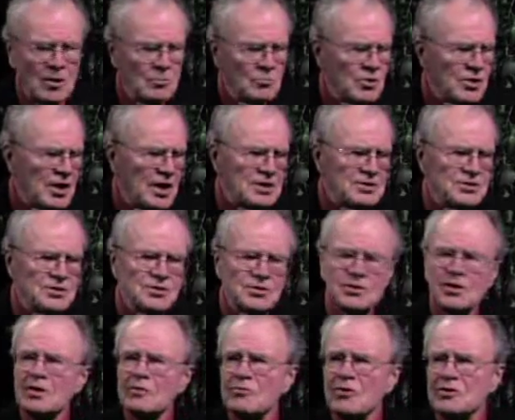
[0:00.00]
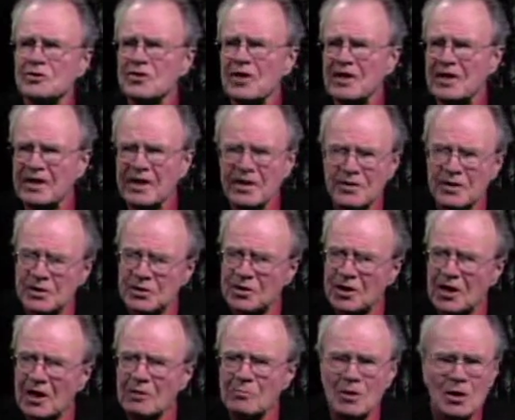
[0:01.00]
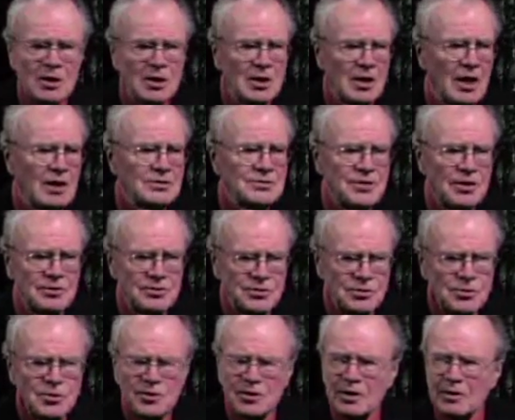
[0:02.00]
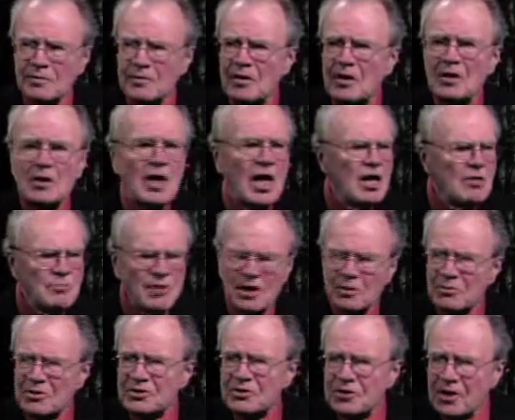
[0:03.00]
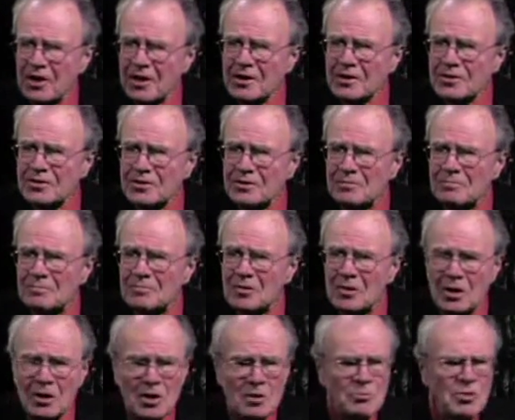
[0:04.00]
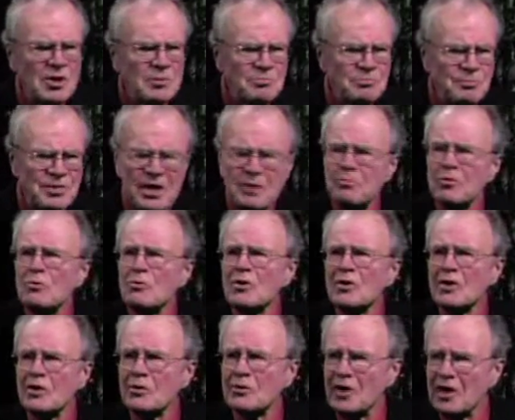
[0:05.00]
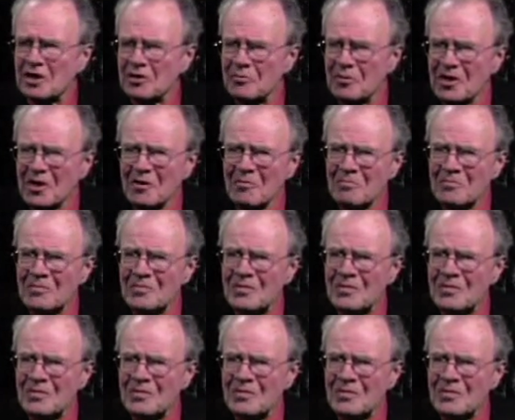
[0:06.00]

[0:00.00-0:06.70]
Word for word: But I just thought, once I get the job, I'll start doing it. I'll make mistakes, but people will correct me.